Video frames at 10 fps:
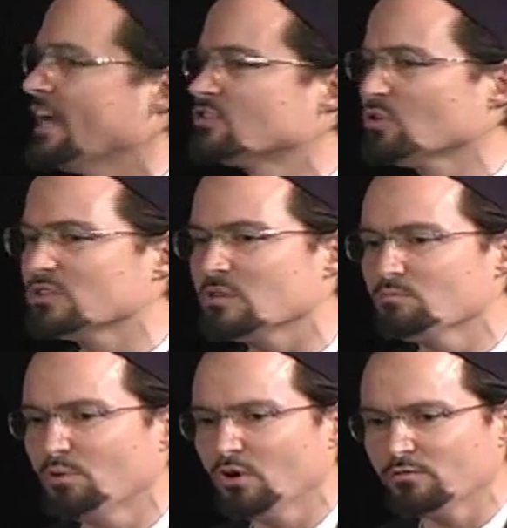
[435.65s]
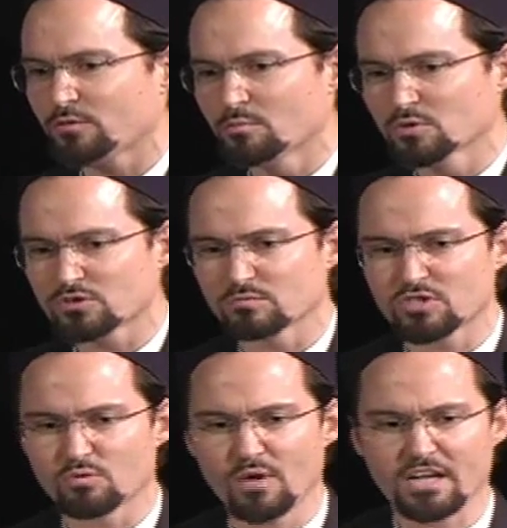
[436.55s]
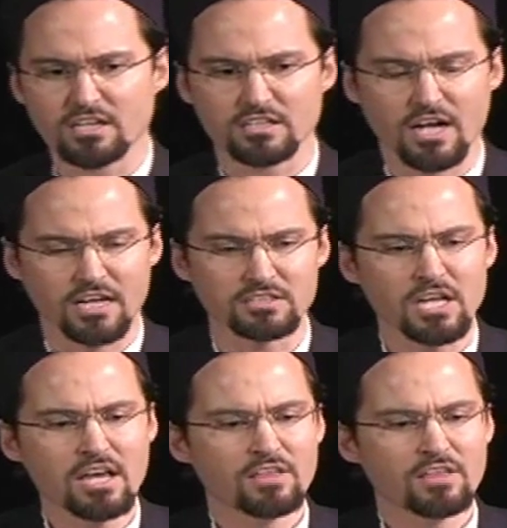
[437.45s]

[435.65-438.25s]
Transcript: And so it's important for Muslims to recognize